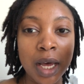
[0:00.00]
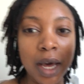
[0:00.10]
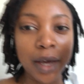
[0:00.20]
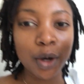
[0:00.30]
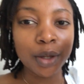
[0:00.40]

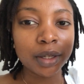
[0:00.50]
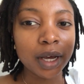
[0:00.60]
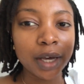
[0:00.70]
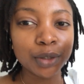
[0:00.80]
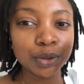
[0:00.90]
I got
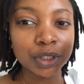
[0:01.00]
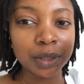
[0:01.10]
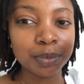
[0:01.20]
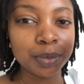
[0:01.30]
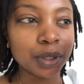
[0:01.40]

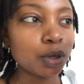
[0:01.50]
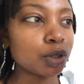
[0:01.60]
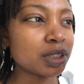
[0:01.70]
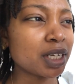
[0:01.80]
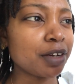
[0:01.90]
hydrogen
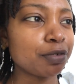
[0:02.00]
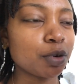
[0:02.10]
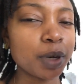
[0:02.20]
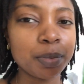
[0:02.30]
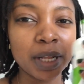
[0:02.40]
peroxide
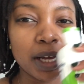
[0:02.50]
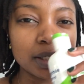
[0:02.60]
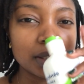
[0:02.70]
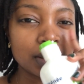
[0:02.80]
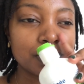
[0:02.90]
for my
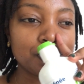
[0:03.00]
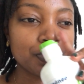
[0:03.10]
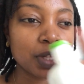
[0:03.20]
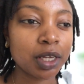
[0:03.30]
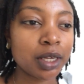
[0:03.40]
plants
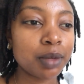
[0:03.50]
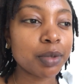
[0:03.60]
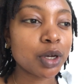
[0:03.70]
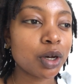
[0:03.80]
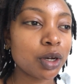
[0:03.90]

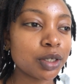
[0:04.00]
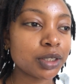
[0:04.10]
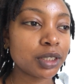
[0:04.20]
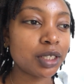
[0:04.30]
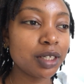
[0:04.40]
because